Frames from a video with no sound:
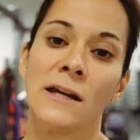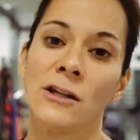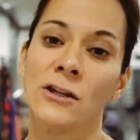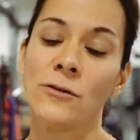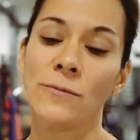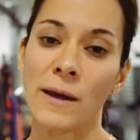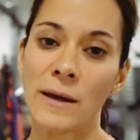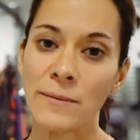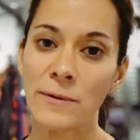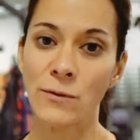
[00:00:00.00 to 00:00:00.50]

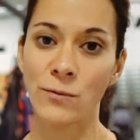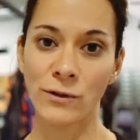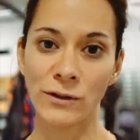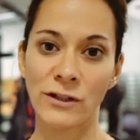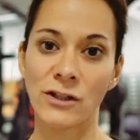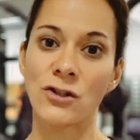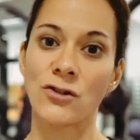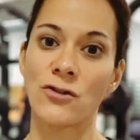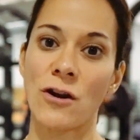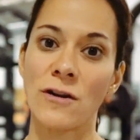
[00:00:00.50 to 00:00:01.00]
You may be
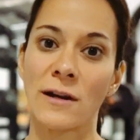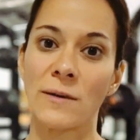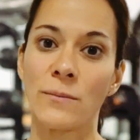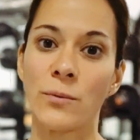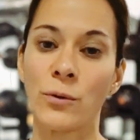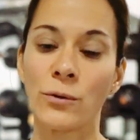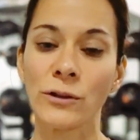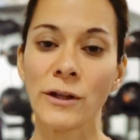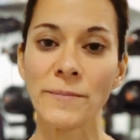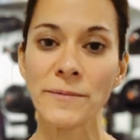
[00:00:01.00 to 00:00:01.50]
really strong in
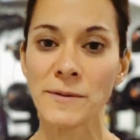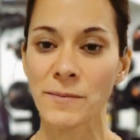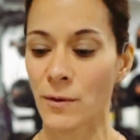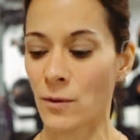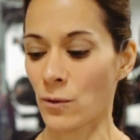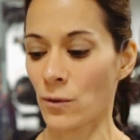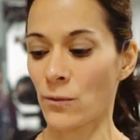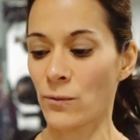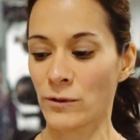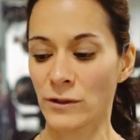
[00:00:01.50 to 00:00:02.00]
pull-ups,
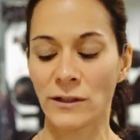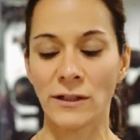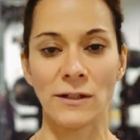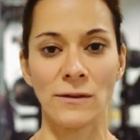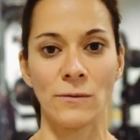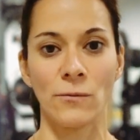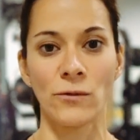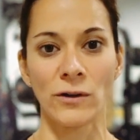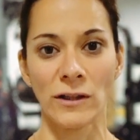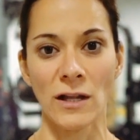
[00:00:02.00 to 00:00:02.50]
but we're really
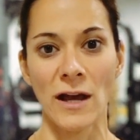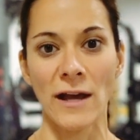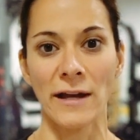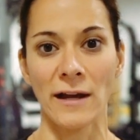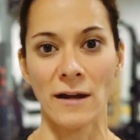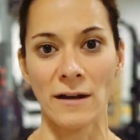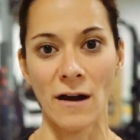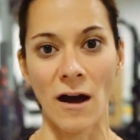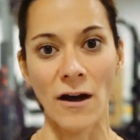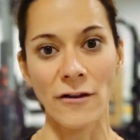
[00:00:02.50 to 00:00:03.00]

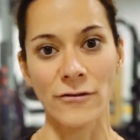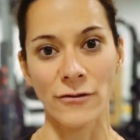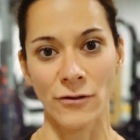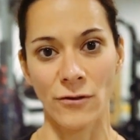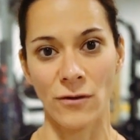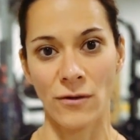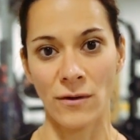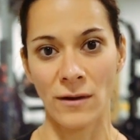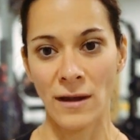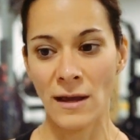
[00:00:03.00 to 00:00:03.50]
relying on other
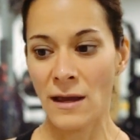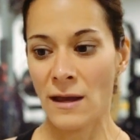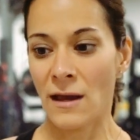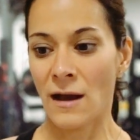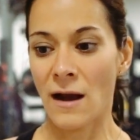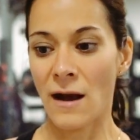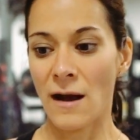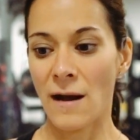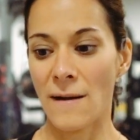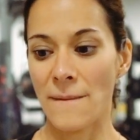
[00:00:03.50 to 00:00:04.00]

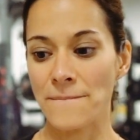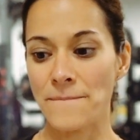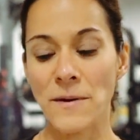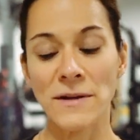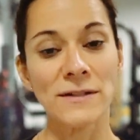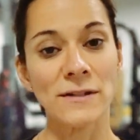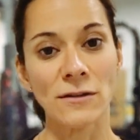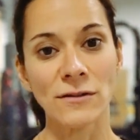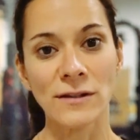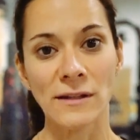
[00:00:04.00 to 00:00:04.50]

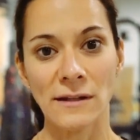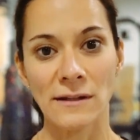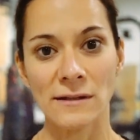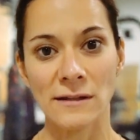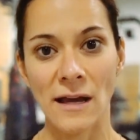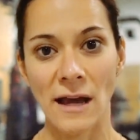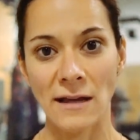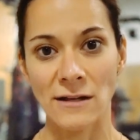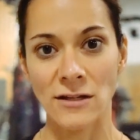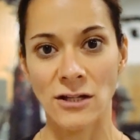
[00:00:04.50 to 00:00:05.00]
muscles
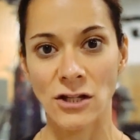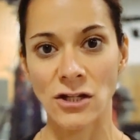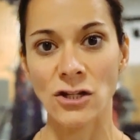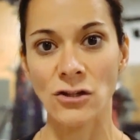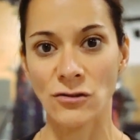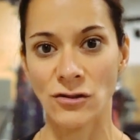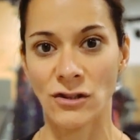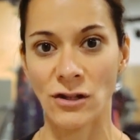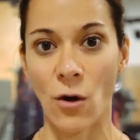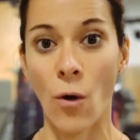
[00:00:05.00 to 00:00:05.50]
and
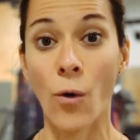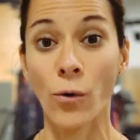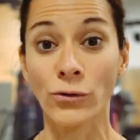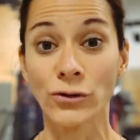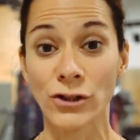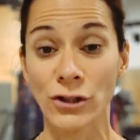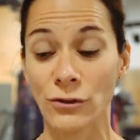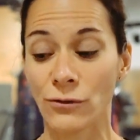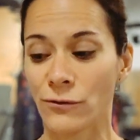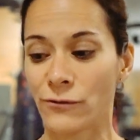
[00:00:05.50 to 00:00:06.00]
tissues to
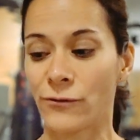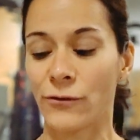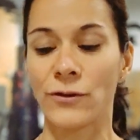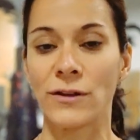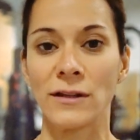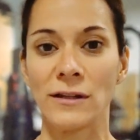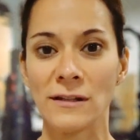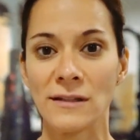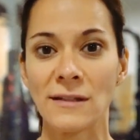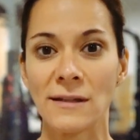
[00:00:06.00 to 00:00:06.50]
hold you for
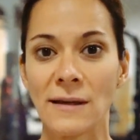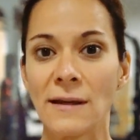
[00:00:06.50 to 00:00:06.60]
these.